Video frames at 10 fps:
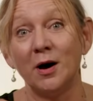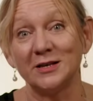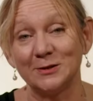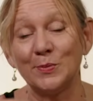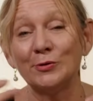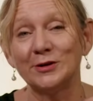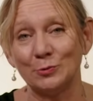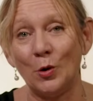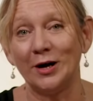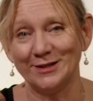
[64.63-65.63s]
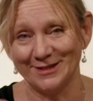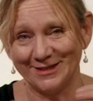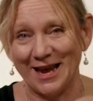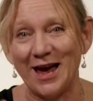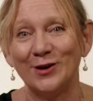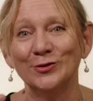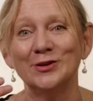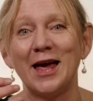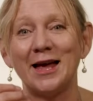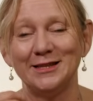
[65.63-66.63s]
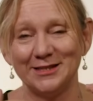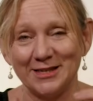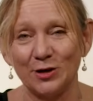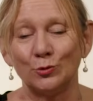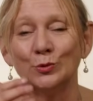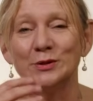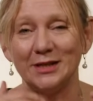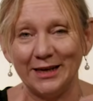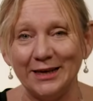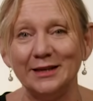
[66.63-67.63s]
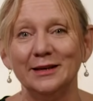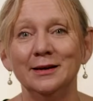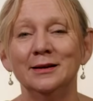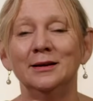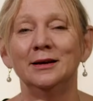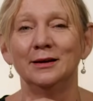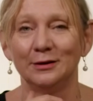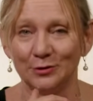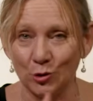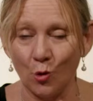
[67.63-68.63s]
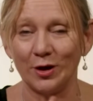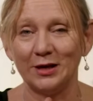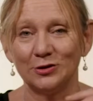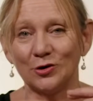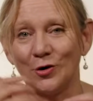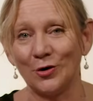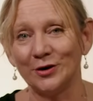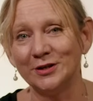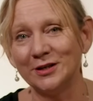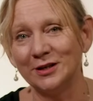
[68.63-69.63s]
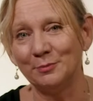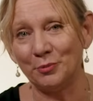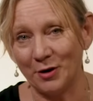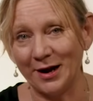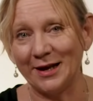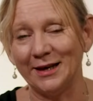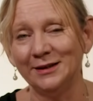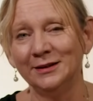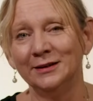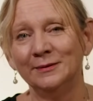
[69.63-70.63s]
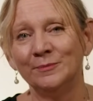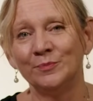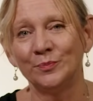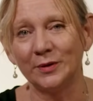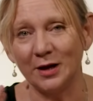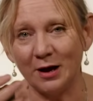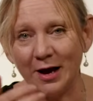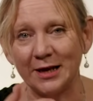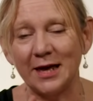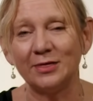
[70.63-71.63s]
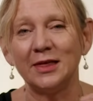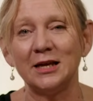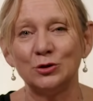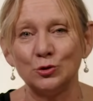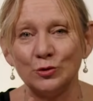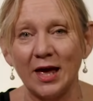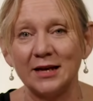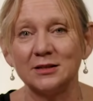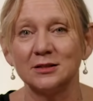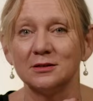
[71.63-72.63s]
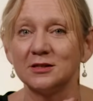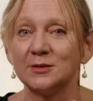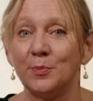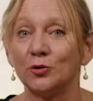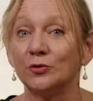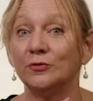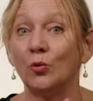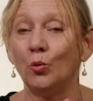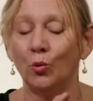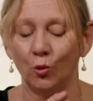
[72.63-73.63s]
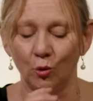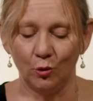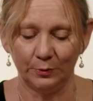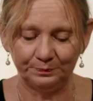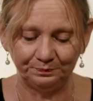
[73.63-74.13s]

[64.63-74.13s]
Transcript: my spirit winds down and settles in, talking to God, praying, I get then to that spot of awe.